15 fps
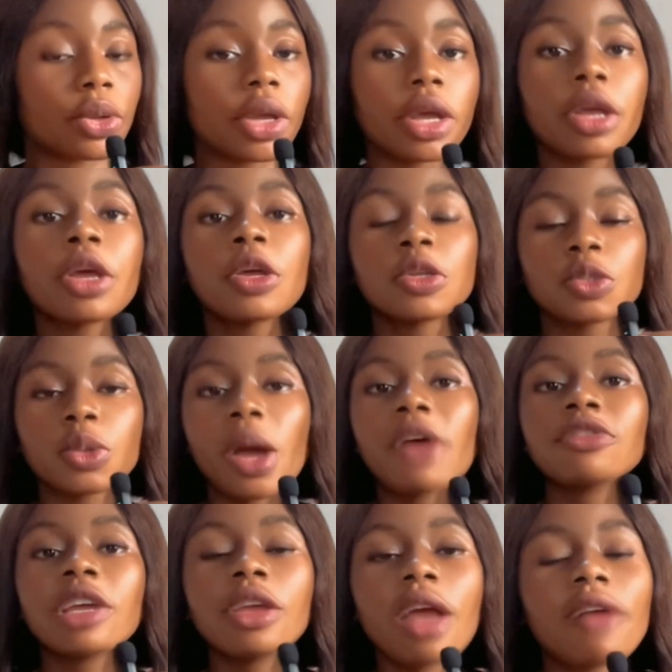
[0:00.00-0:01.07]
Okay, so
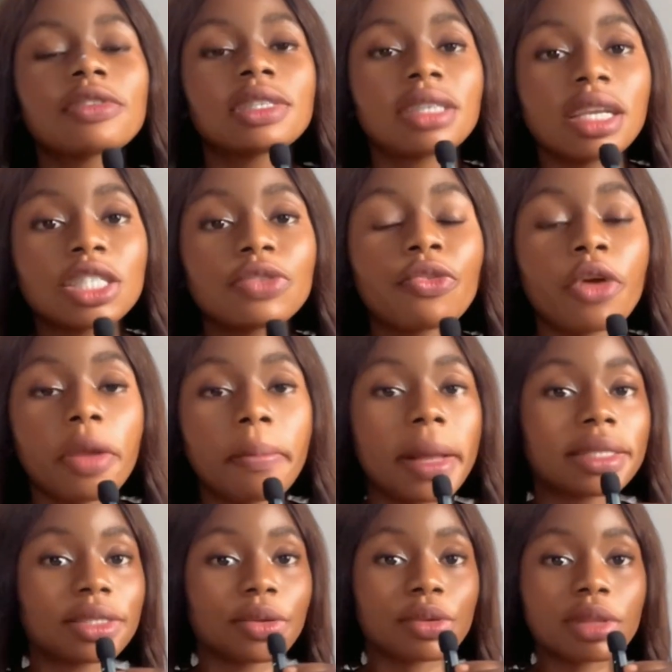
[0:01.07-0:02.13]
after you have searched for a
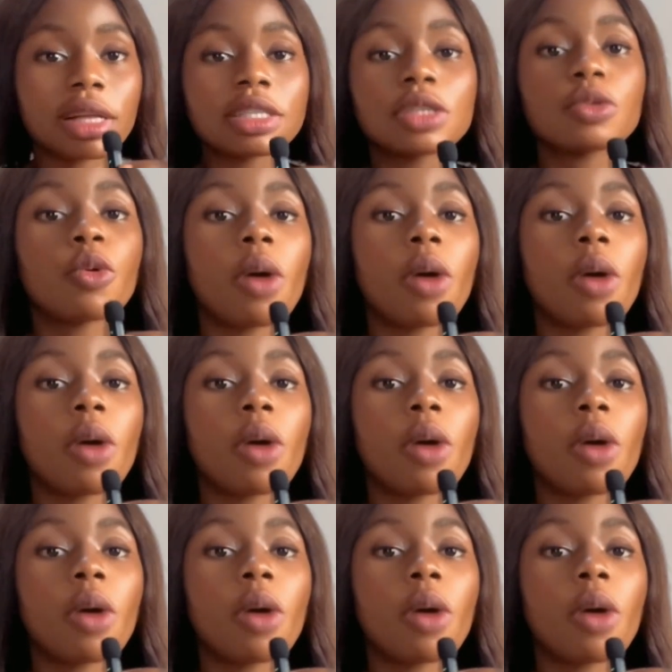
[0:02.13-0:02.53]
particular thing,